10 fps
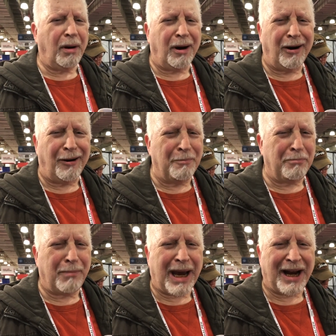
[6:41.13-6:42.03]
Oh
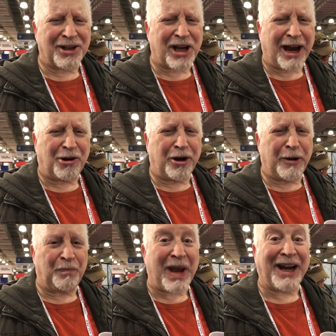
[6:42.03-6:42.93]
man, is that good?
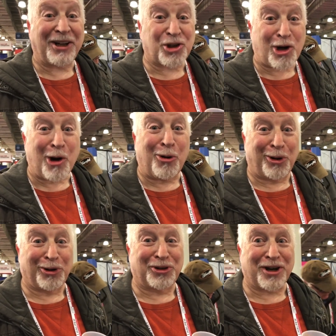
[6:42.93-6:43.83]
And it's
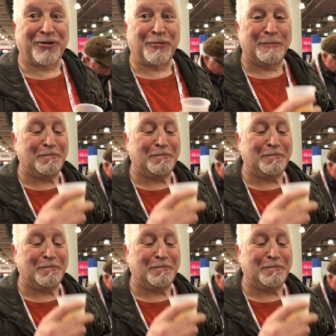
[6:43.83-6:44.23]
cold too.